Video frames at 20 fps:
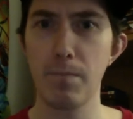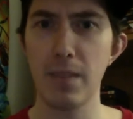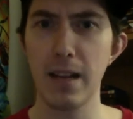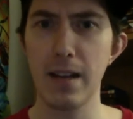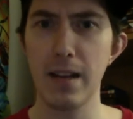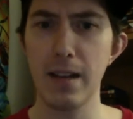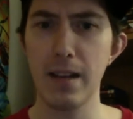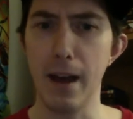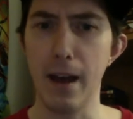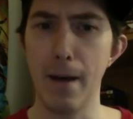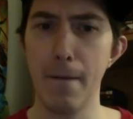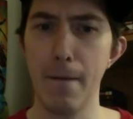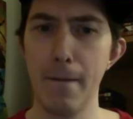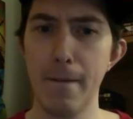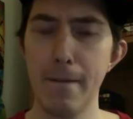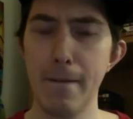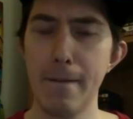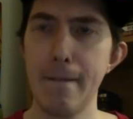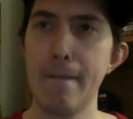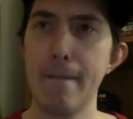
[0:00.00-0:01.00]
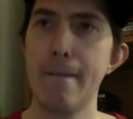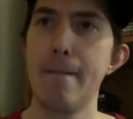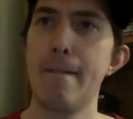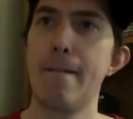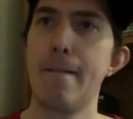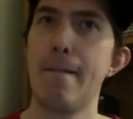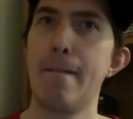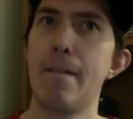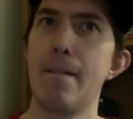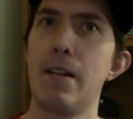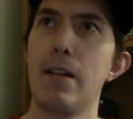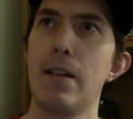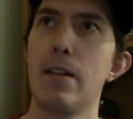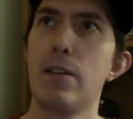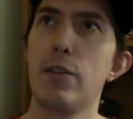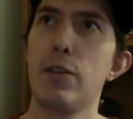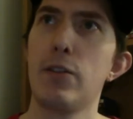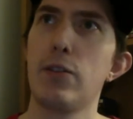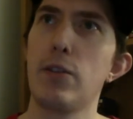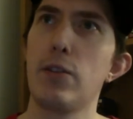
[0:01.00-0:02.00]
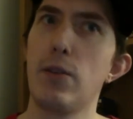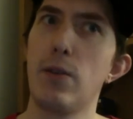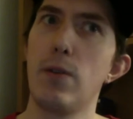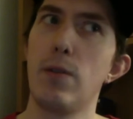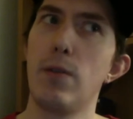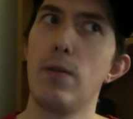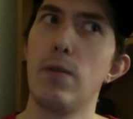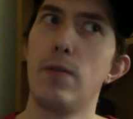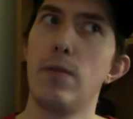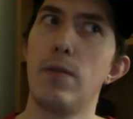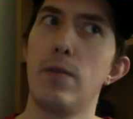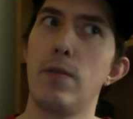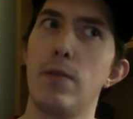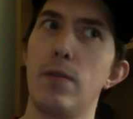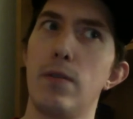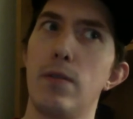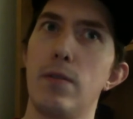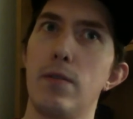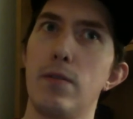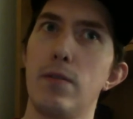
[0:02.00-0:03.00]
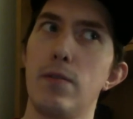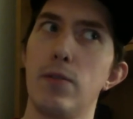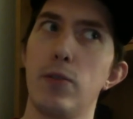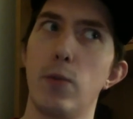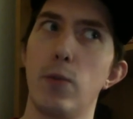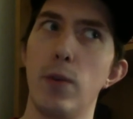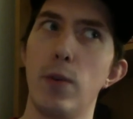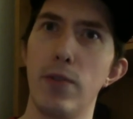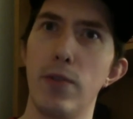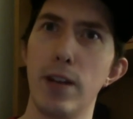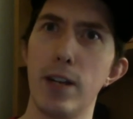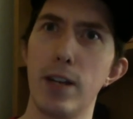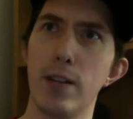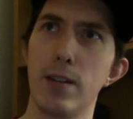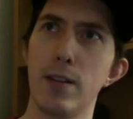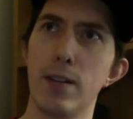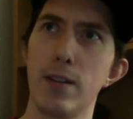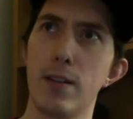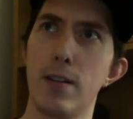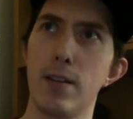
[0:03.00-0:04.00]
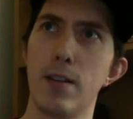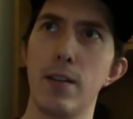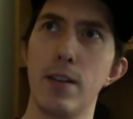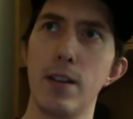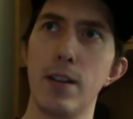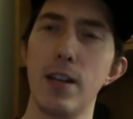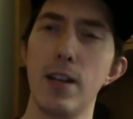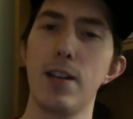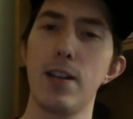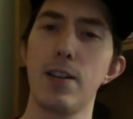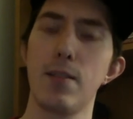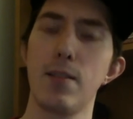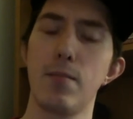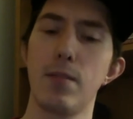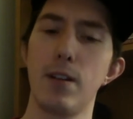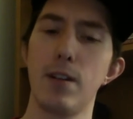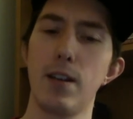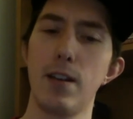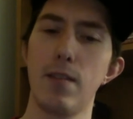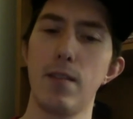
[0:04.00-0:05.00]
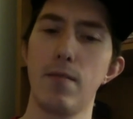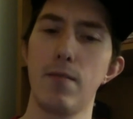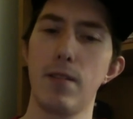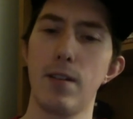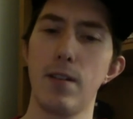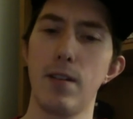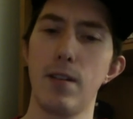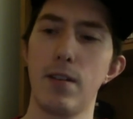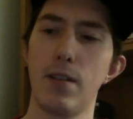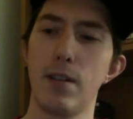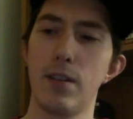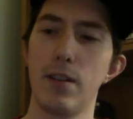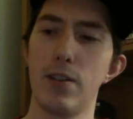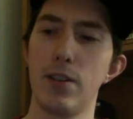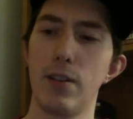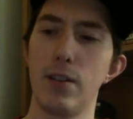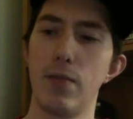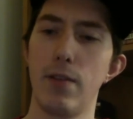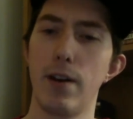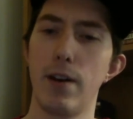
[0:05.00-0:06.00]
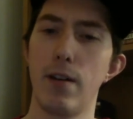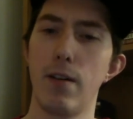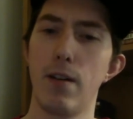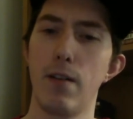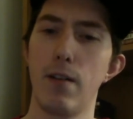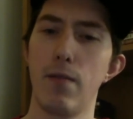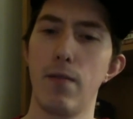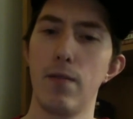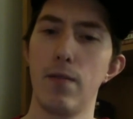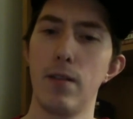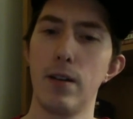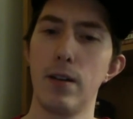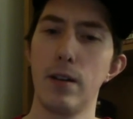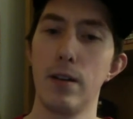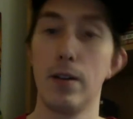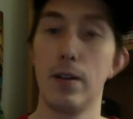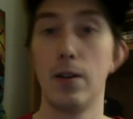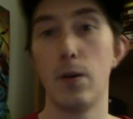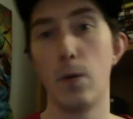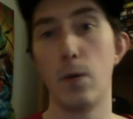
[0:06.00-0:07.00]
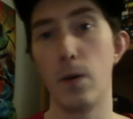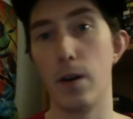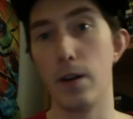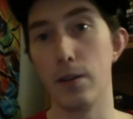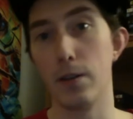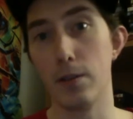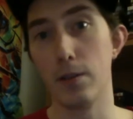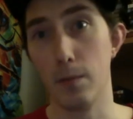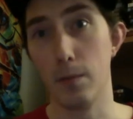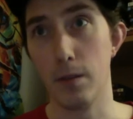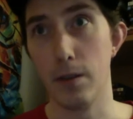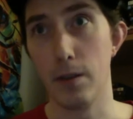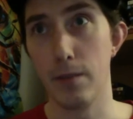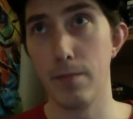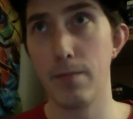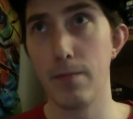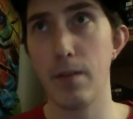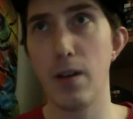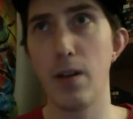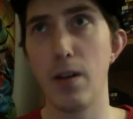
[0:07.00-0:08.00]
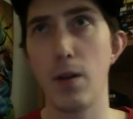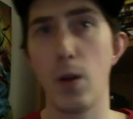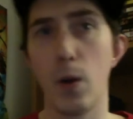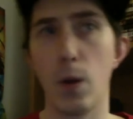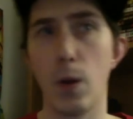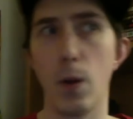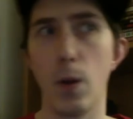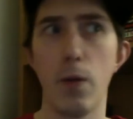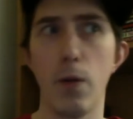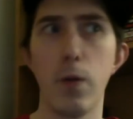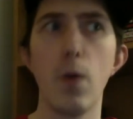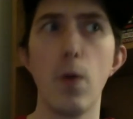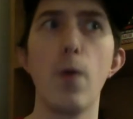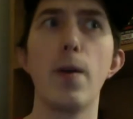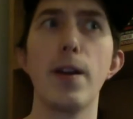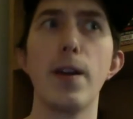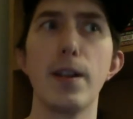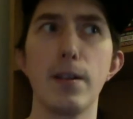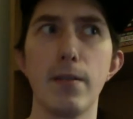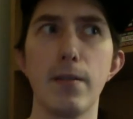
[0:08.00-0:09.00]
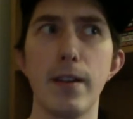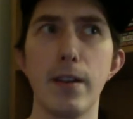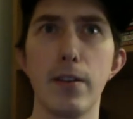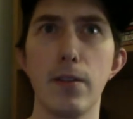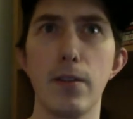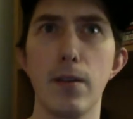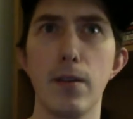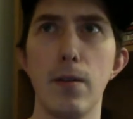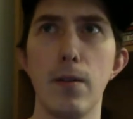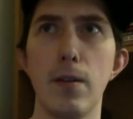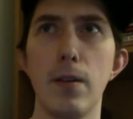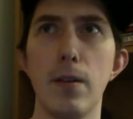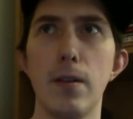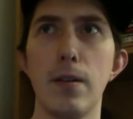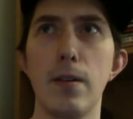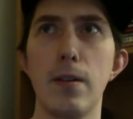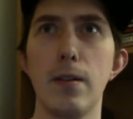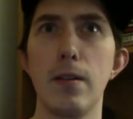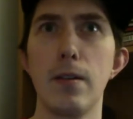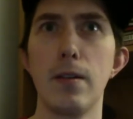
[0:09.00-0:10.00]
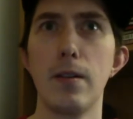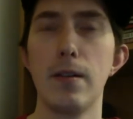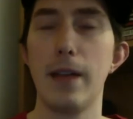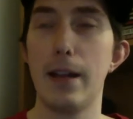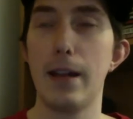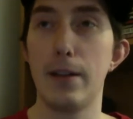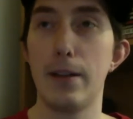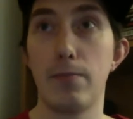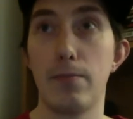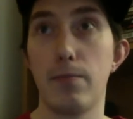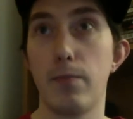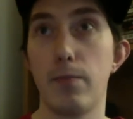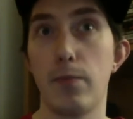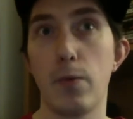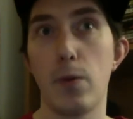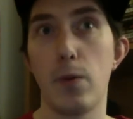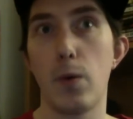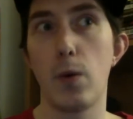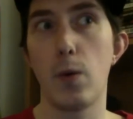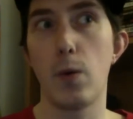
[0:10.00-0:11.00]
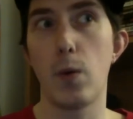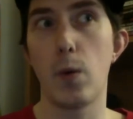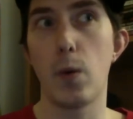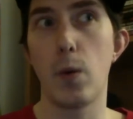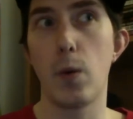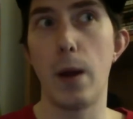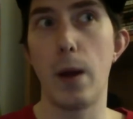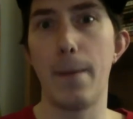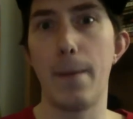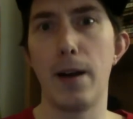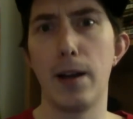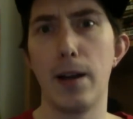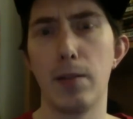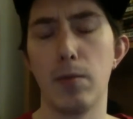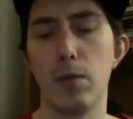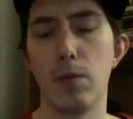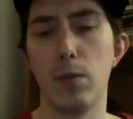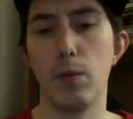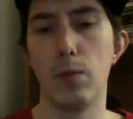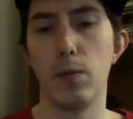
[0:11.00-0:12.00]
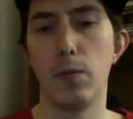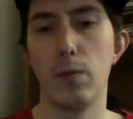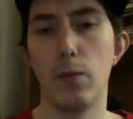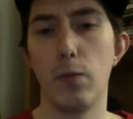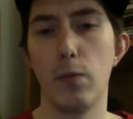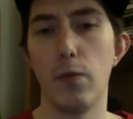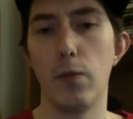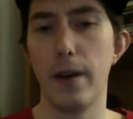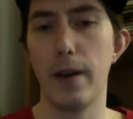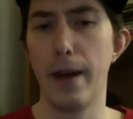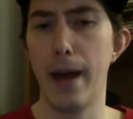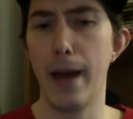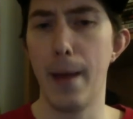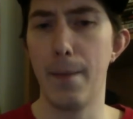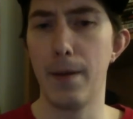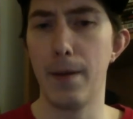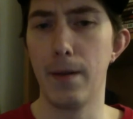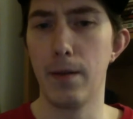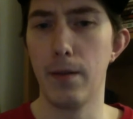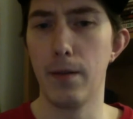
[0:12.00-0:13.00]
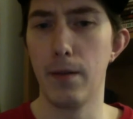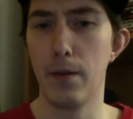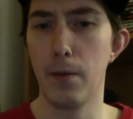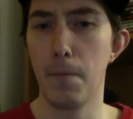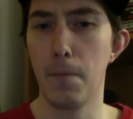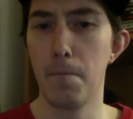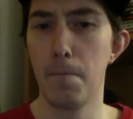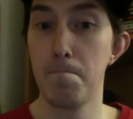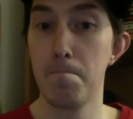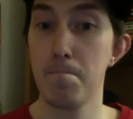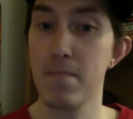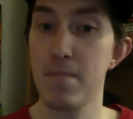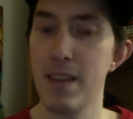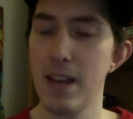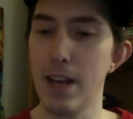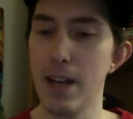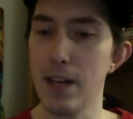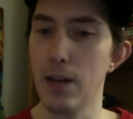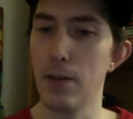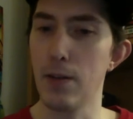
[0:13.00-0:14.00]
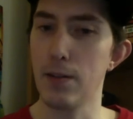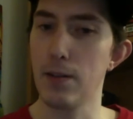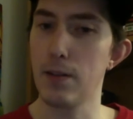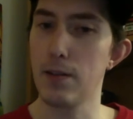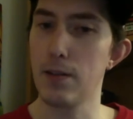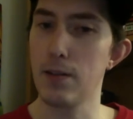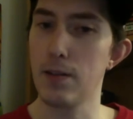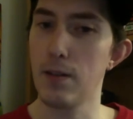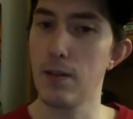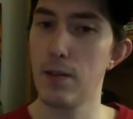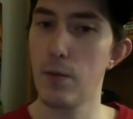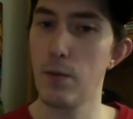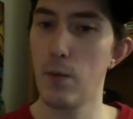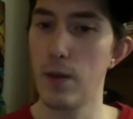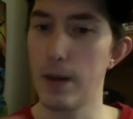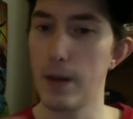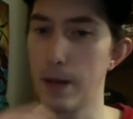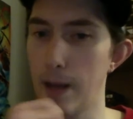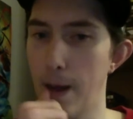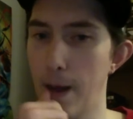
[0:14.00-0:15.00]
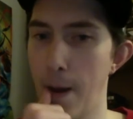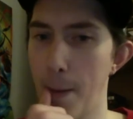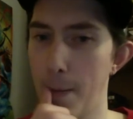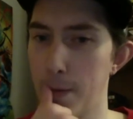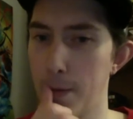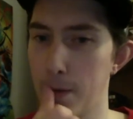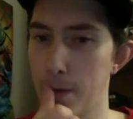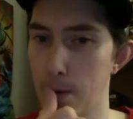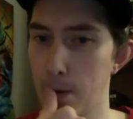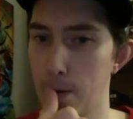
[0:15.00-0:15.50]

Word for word: yeah, so it's one reason uh, he doesn't believe uh, that she ran off, whereas some of the local authorities think so. That's quite possible what happened, though he tells this to one cop, so.